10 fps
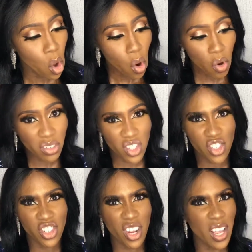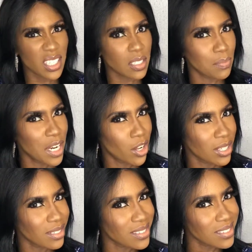or just may
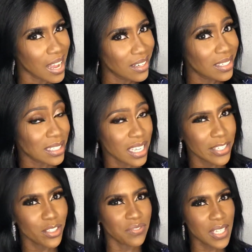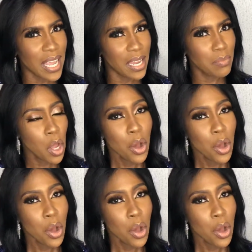not stand the test of time,